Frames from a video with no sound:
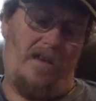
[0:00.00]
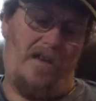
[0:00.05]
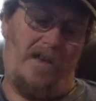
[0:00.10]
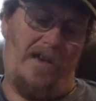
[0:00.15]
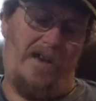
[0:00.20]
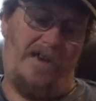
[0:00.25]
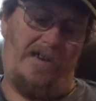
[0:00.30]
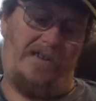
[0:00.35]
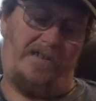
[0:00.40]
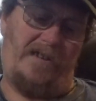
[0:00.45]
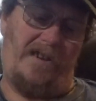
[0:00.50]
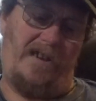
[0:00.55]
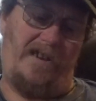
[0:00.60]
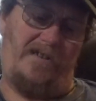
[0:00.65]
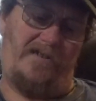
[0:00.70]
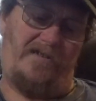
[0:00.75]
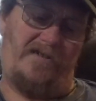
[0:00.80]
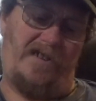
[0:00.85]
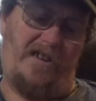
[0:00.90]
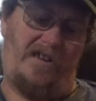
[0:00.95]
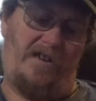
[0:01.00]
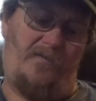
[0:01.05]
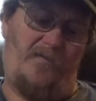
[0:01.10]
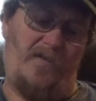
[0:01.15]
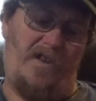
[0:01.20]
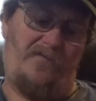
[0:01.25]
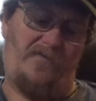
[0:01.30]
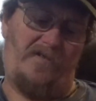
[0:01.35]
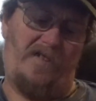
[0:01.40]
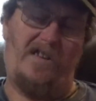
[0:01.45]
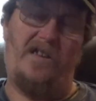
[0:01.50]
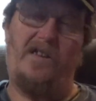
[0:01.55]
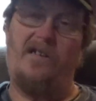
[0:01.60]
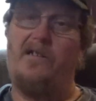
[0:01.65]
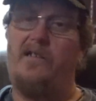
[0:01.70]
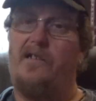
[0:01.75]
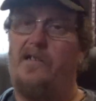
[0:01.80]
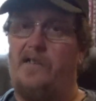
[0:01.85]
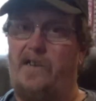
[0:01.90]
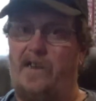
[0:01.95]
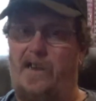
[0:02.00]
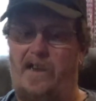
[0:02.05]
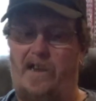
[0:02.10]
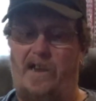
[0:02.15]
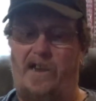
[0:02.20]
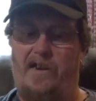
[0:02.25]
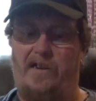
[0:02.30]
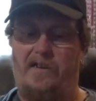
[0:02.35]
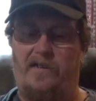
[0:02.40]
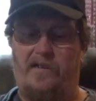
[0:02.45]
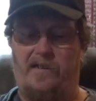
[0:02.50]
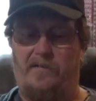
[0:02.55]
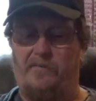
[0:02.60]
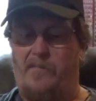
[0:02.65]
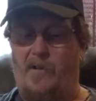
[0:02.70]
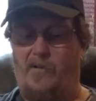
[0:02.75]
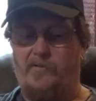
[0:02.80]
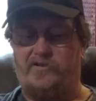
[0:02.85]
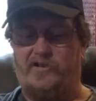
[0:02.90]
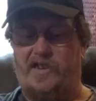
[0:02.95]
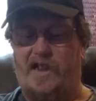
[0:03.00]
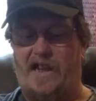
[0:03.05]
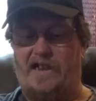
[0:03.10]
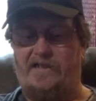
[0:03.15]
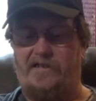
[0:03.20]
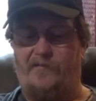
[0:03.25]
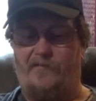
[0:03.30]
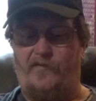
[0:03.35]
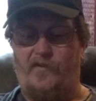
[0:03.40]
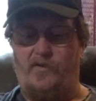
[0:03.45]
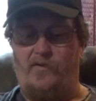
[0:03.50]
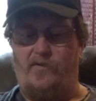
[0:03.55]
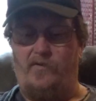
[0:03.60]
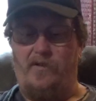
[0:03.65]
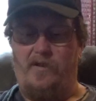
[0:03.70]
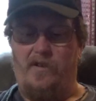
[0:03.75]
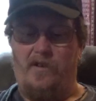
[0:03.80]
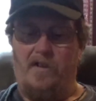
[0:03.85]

18650, and most guys, if you